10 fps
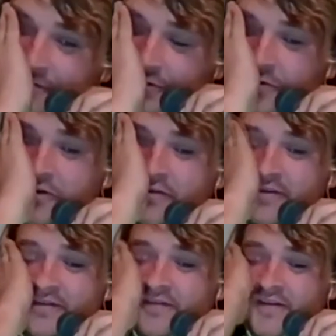the world
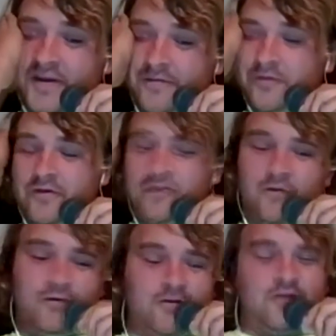doesn't stop moving
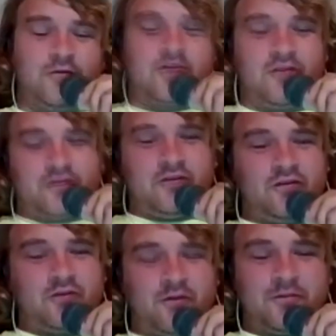forward just because of a
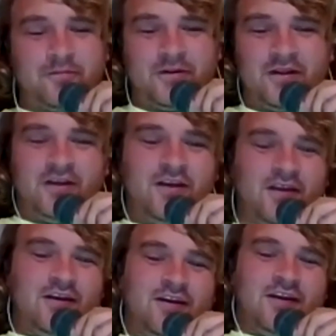storm.
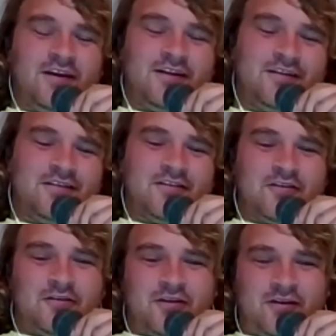And
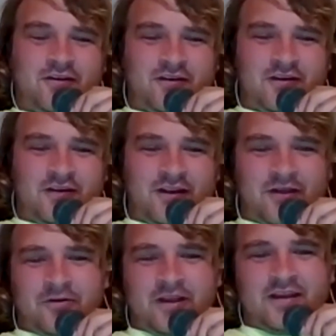so
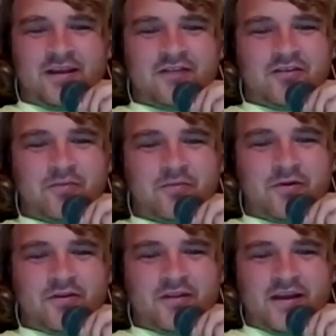now we got to catch up
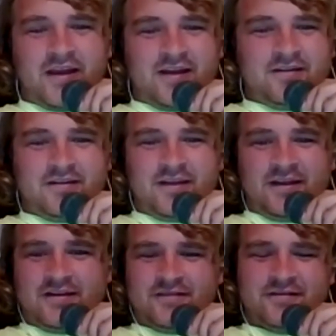all of that,
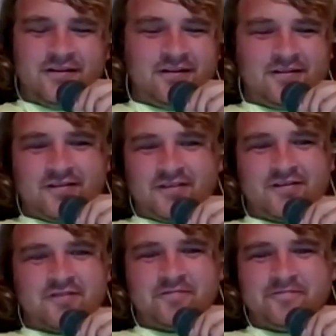and it's
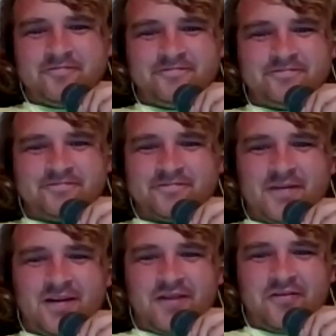just, it
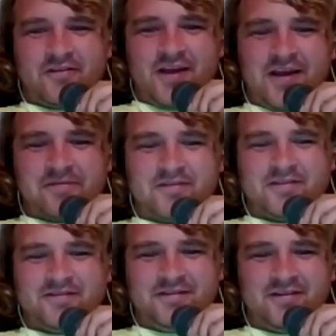never
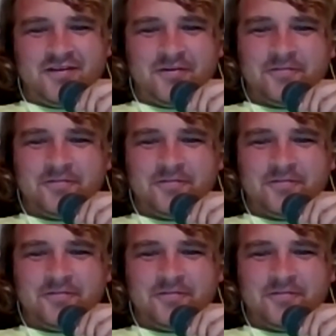stops. So